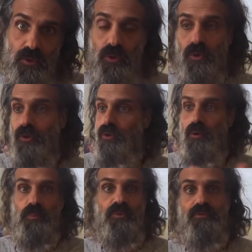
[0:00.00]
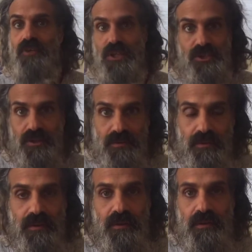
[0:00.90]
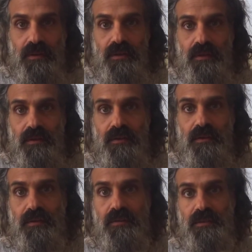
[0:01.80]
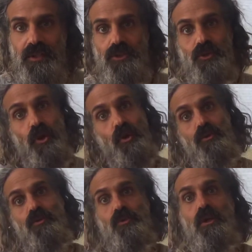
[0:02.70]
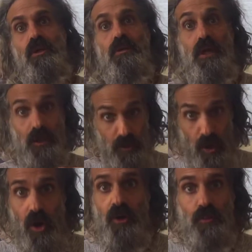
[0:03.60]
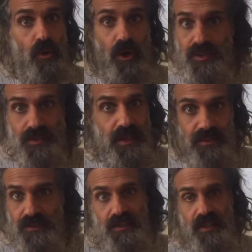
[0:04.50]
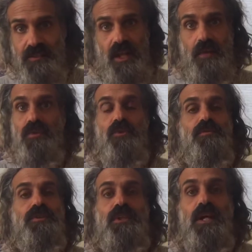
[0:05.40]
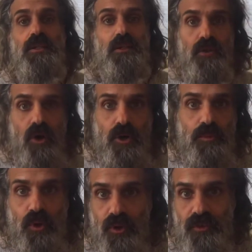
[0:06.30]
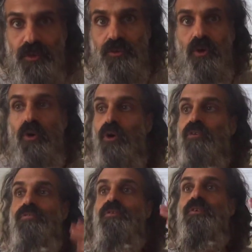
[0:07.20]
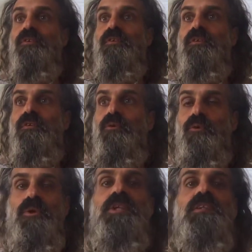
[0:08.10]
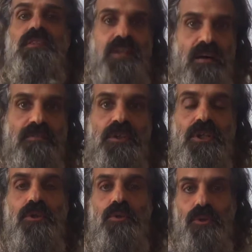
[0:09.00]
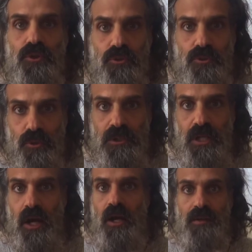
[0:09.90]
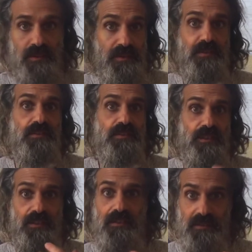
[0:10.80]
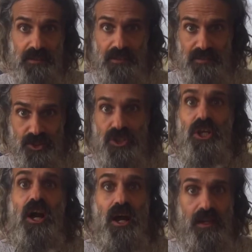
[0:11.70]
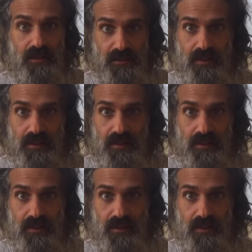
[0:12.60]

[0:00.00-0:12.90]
or observation. That you go through a long process, it doesn't happen overnight, a long process of rediscovering who you truly are. And this is the child